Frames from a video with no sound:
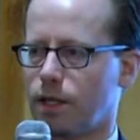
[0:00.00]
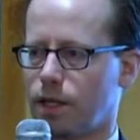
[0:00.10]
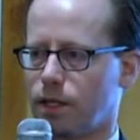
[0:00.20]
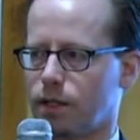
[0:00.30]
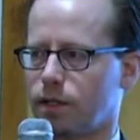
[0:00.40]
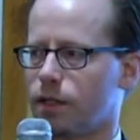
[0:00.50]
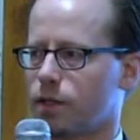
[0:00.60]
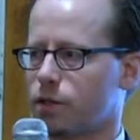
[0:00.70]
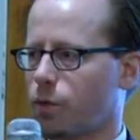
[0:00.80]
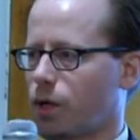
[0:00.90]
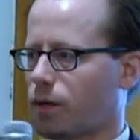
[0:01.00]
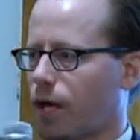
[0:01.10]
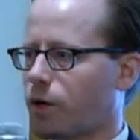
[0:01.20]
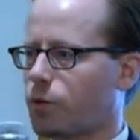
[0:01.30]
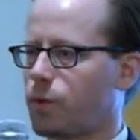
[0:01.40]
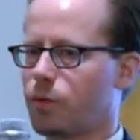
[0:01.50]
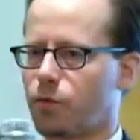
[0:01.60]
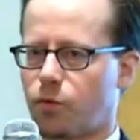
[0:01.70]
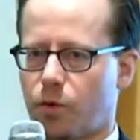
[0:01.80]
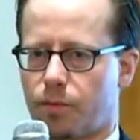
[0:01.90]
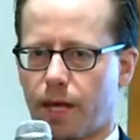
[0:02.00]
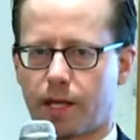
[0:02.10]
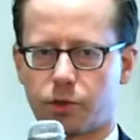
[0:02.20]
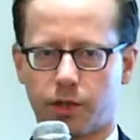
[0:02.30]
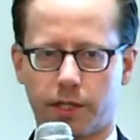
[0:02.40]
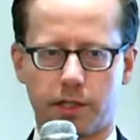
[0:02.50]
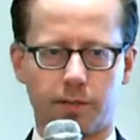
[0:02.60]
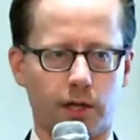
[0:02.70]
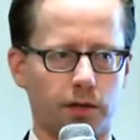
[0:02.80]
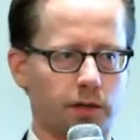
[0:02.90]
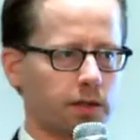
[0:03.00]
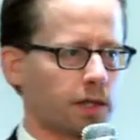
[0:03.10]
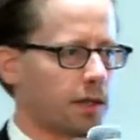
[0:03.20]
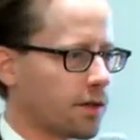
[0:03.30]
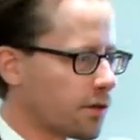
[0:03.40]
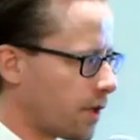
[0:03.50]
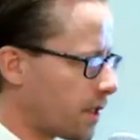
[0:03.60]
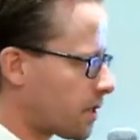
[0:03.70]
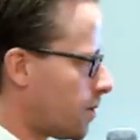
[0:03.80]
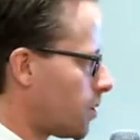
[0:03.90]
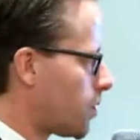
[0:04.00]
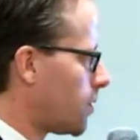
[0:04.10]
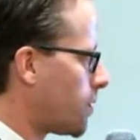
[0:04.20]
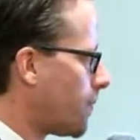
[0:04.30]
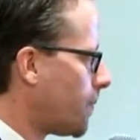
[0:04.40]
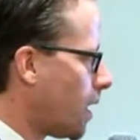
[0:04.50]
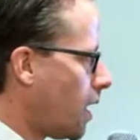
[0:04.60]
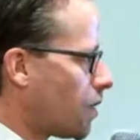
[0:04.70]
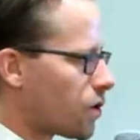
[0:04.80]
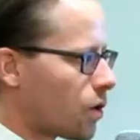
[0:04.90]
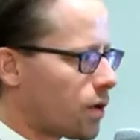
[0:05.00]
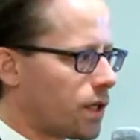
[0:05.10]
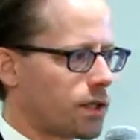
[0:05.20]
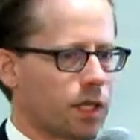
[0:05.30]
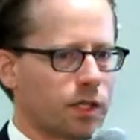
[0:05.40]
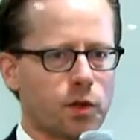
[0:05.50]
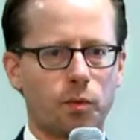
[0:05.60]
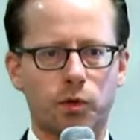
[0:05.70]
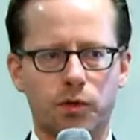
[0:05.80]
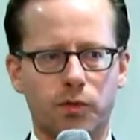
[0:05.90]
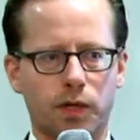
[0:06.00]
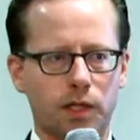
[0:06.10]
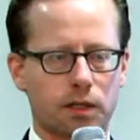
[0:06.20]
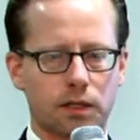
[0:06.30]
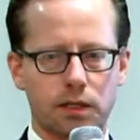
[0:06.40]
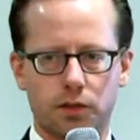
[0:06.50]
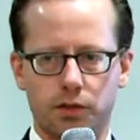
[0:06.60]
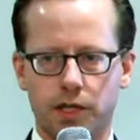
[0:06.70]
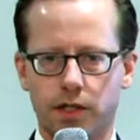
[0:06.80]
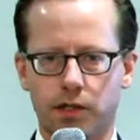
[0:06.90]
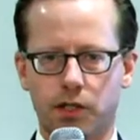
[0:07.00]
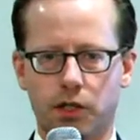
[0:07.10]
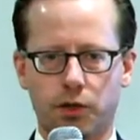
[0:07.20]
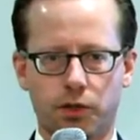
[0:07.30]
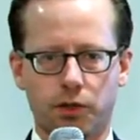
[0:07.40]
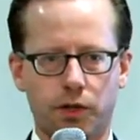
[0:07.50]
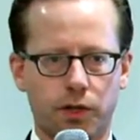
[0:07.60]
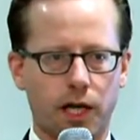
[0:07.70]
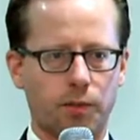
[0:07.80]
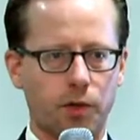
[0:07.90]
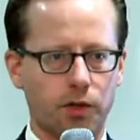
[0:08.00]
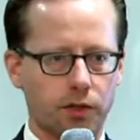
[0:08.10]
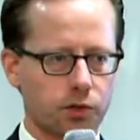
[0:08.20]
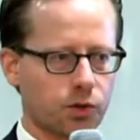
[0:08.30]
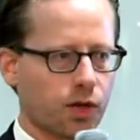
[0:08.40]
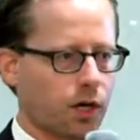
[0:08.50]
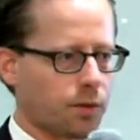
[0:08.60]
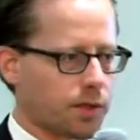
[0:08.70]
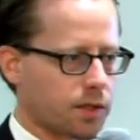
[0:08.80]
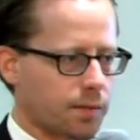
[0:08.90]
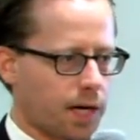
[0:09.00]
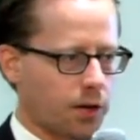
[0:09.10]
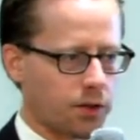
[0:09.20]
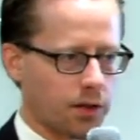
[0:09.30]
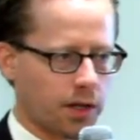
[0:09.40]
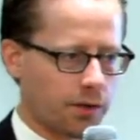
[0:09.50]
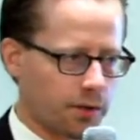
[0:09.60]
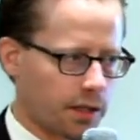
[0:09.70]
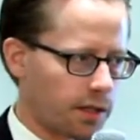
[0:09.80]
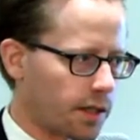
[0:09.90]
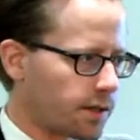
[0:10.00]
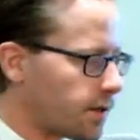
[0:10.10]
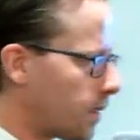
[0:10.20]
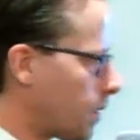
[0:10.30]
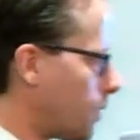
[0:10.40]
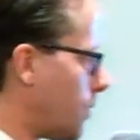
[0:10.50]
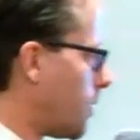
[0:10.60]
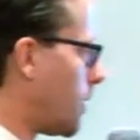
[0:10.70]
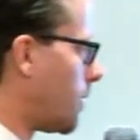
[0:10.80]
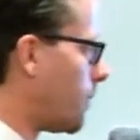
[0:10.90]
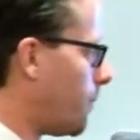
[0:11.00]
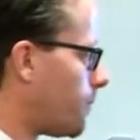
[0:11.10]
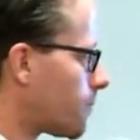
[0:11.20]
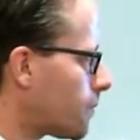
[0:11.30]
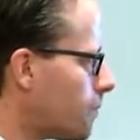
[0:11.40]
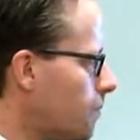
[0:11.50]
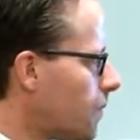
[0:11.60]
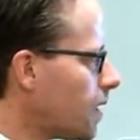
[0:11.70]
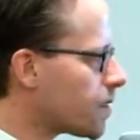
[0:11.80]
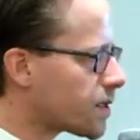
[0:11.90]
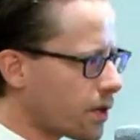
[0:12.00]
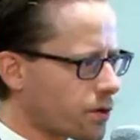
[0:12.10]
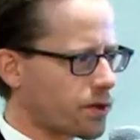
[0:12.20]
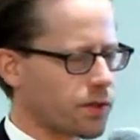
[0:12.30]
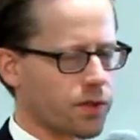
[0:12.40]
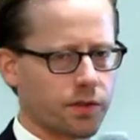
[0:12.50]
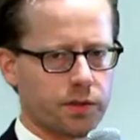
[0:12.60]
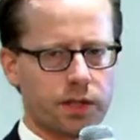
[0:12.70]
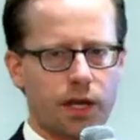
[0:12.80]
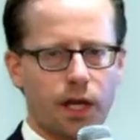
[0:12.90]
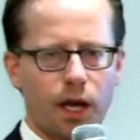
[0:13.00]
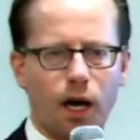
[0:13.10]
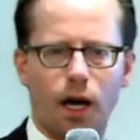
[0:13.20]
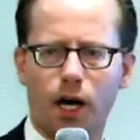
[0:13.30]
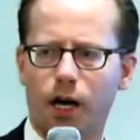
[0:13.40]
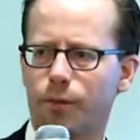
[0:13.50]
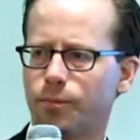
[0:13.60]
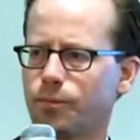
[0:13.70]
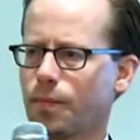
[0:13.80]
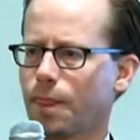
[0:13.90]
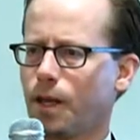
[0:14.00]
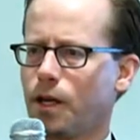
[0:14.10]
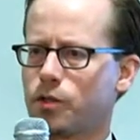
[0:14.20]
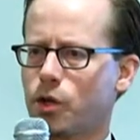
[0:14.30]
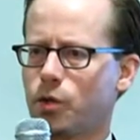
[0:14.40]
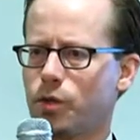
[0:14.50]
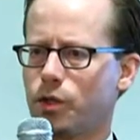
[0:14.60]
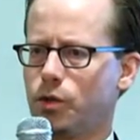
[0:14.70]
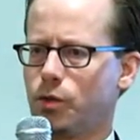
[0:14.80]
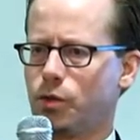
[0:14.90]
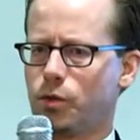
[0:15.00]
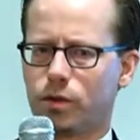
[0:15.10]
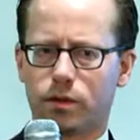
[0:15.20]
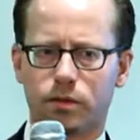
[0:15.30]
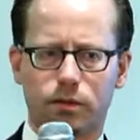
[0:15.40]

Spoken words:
in as well. How do we perform that transparency? Creates some issues. So it's almost, in the clinical sense, you know, you're not a part of the trial, but somehow your health data gets included in it. Stealth concerns. So you,